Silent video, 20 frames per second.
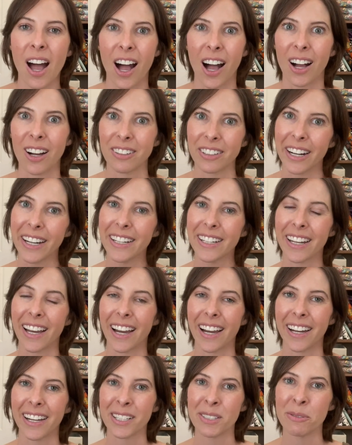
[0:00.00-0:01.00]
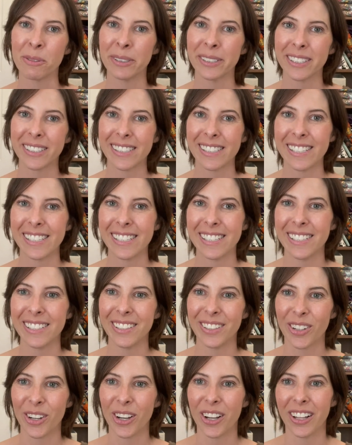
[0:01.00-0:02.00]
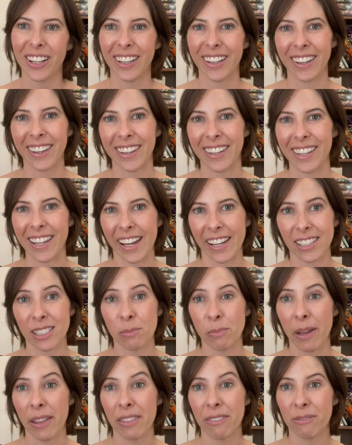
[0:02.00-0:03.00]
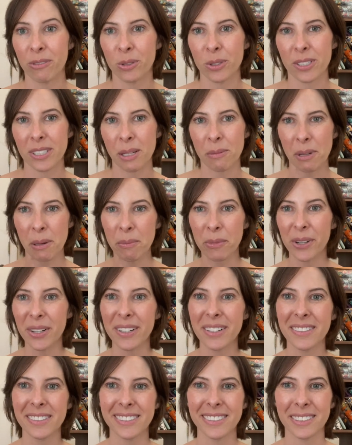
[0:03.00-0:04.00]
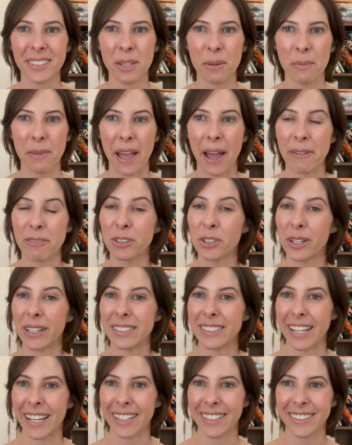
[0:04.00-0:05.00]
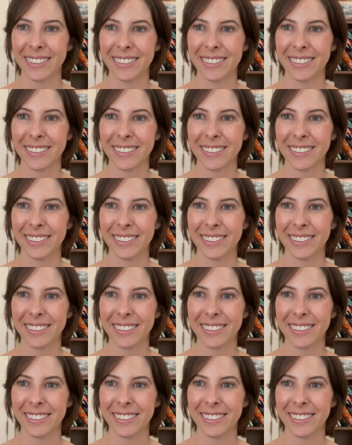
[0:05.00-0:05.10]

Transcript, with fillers: All right, I will see y'all next month for September. Have a great day.